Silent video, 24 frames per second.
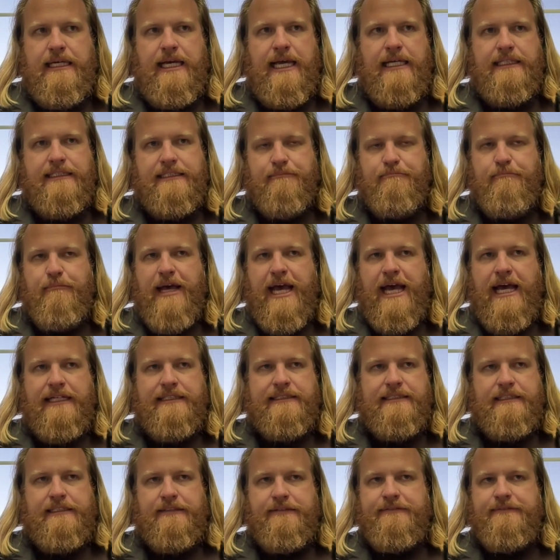it's a
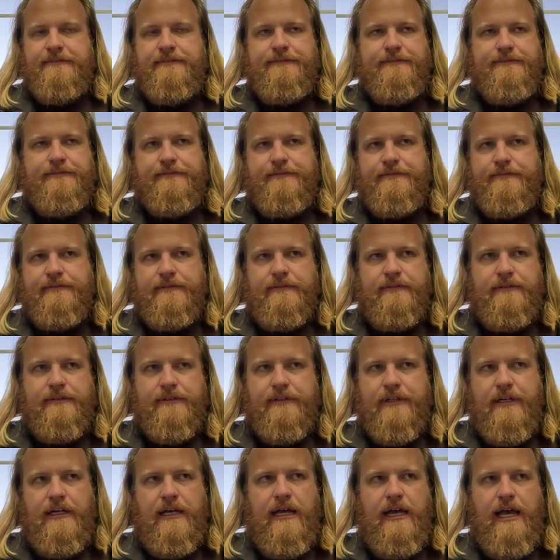massive,
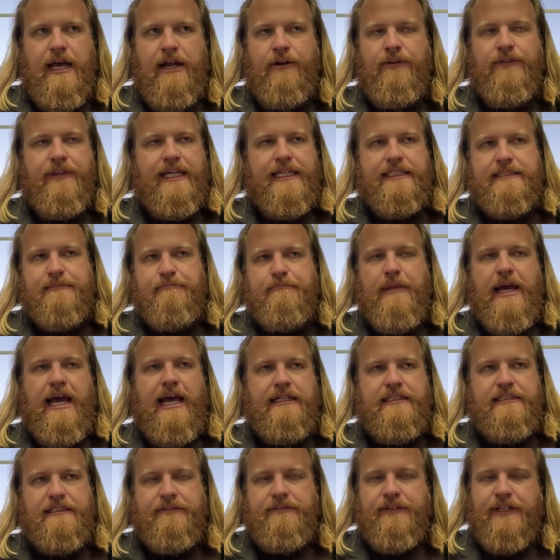I don't think it's a
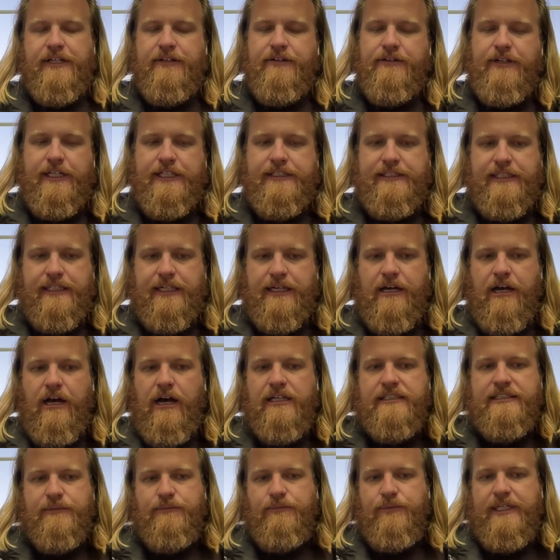massive increase in
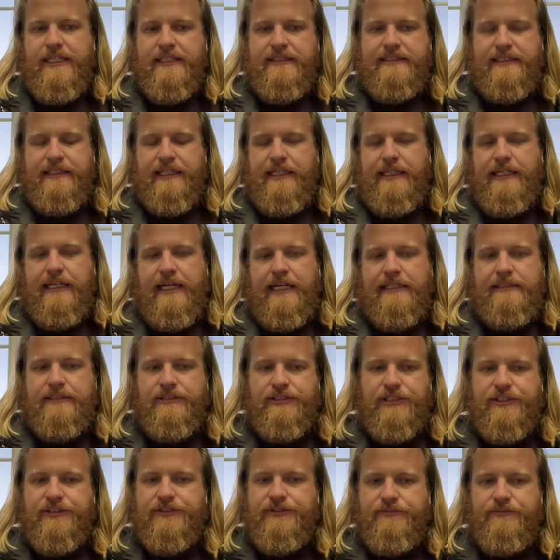cost. And we see it as
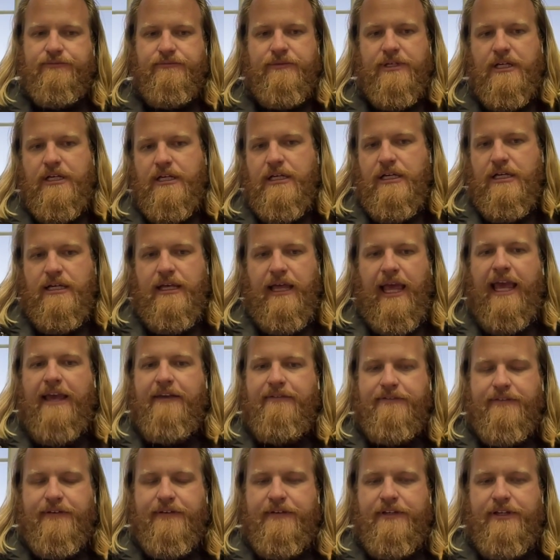just
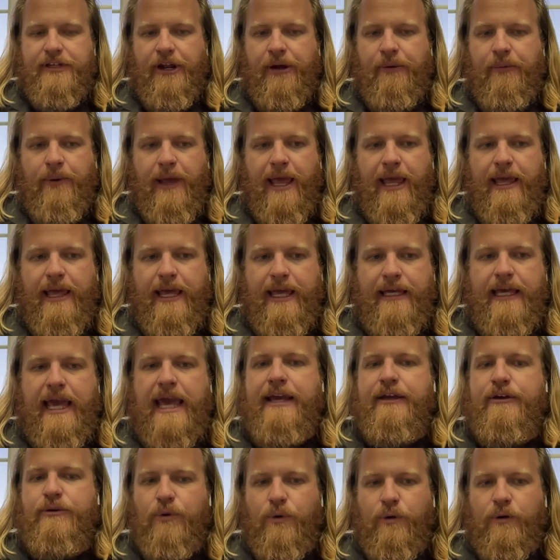
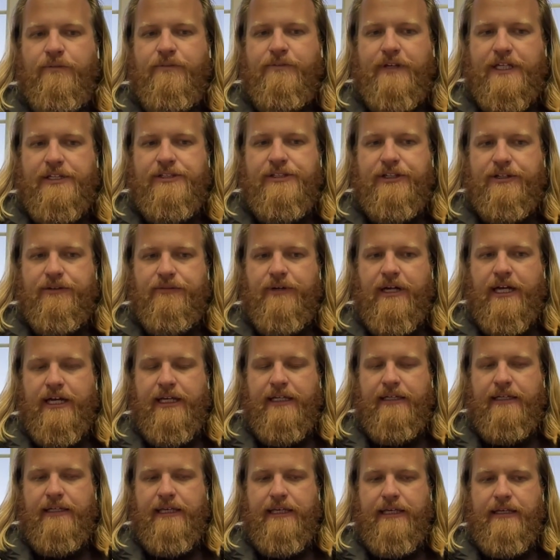a core feature,
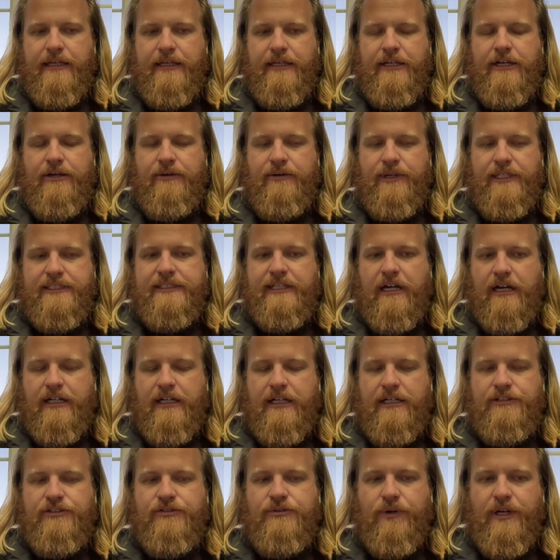right? It's not
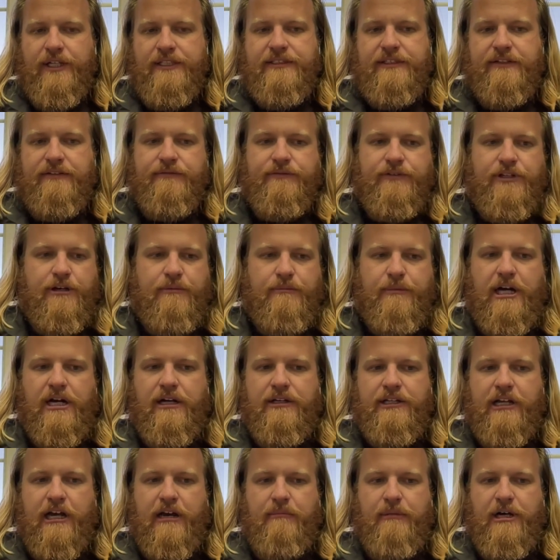a choice of
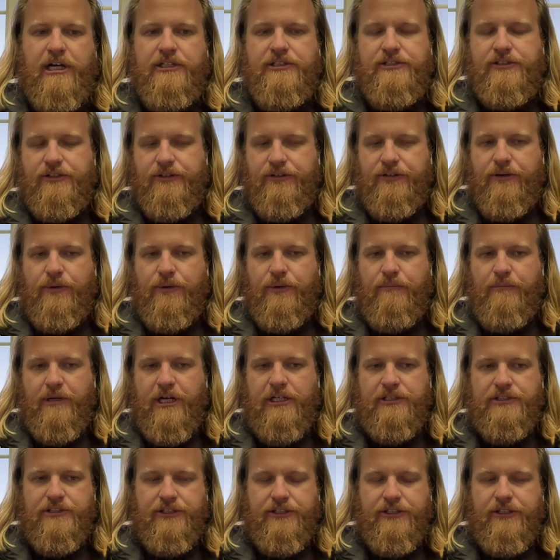not modular or
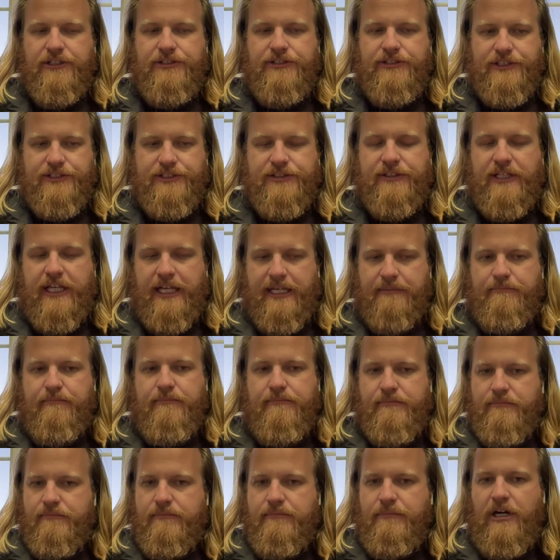modular. It's just like
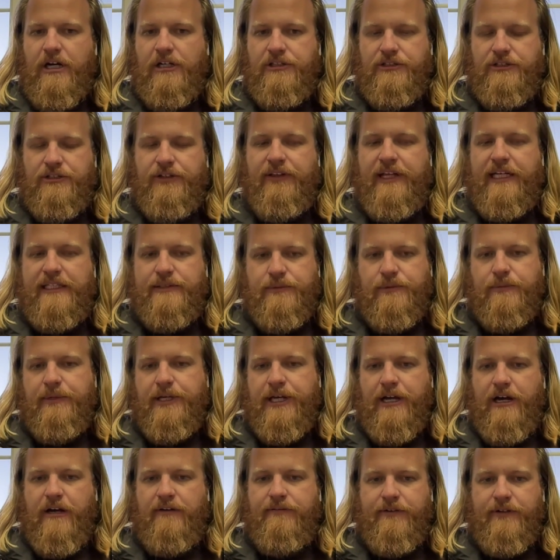modular. That's what
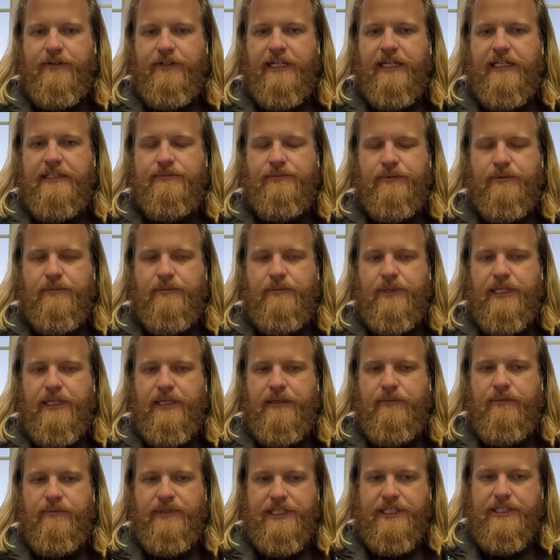we offer and that's what
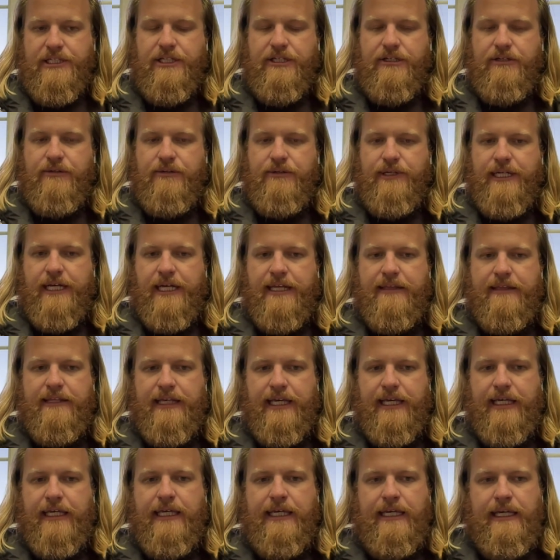we do. And I
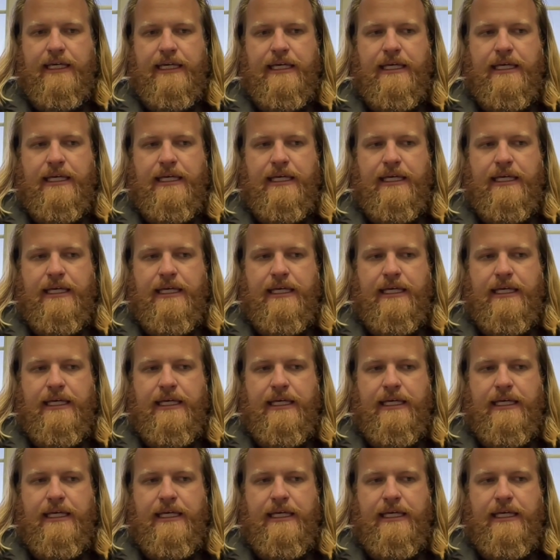think